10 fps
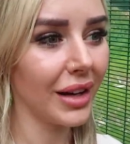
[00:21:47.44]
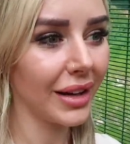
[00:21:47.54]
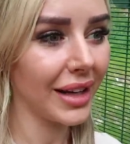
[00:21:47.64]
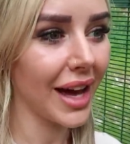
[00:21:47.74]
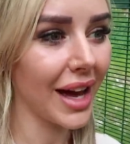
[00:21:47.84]

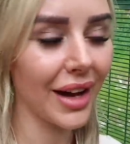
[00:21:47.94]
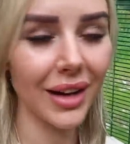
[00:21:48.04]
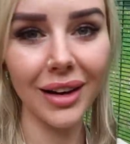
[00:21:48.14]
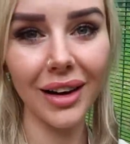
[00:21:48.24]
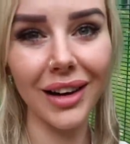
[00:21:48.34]
But
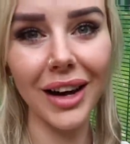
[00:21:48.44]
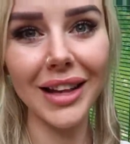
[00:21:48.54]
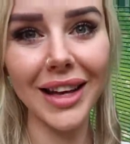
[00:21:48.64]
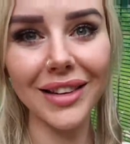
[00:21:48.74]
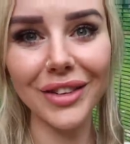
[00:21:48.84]
yeah, I
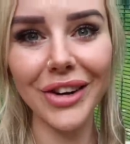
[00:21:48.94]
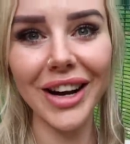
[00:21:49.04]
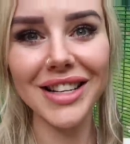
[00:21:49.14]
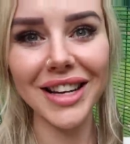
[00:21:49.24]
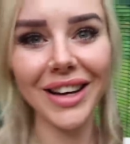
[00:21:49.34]
hope they get to
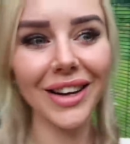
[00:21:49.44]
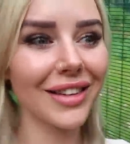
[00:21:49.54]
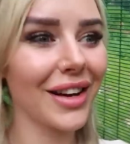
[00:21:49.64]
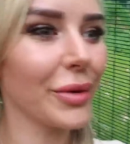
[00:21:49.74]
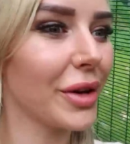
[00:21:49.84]
ride it. I
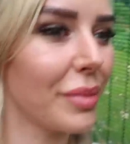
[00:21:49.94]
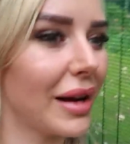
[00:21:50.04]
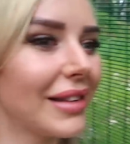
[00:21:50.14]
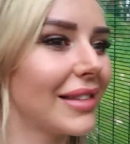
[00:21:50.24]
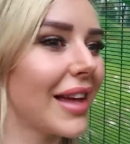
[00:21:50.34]
don't know what you'll be
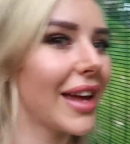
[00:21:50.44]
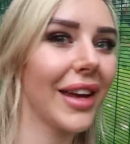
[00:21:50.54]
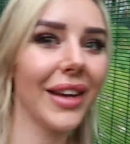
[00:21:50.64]
able to see